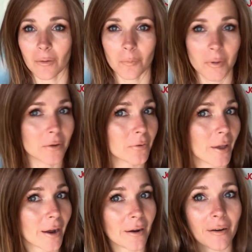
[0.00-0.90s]
beautiful
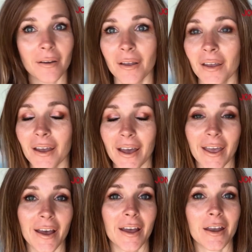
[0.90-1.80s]
hair
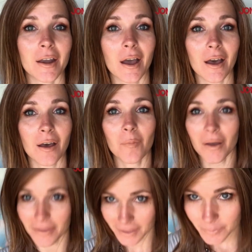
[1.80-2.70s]
and
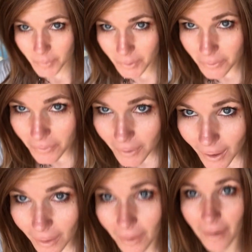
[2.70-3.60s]
on this beautiful
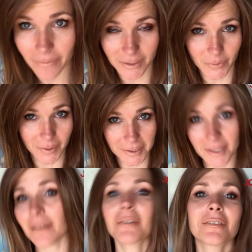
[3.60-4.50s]
color, FS27.
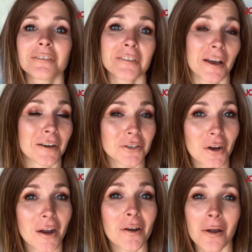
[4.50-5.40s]
Gotta
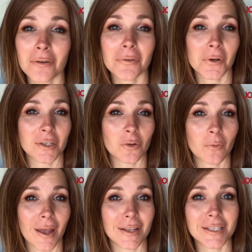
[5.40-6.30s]
try her out if you're into
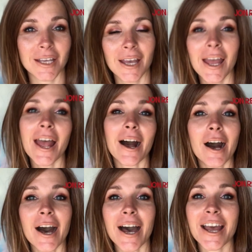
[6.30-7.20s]
reds.
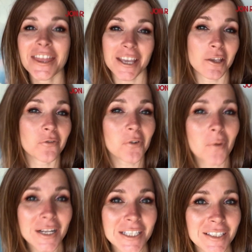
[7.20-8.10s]
Thank you for
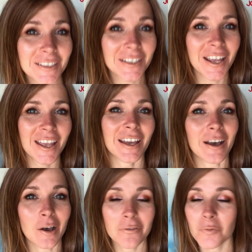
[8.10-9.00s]
watching.
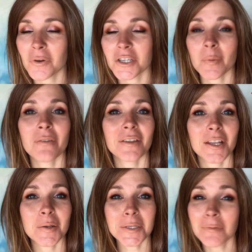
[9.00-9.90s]
If you appreciate my
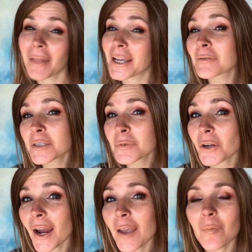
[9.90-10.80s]
videos, like and
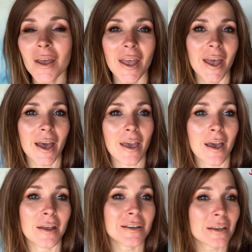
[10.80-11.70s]
subscribe.
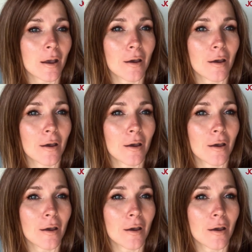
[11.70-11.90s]
And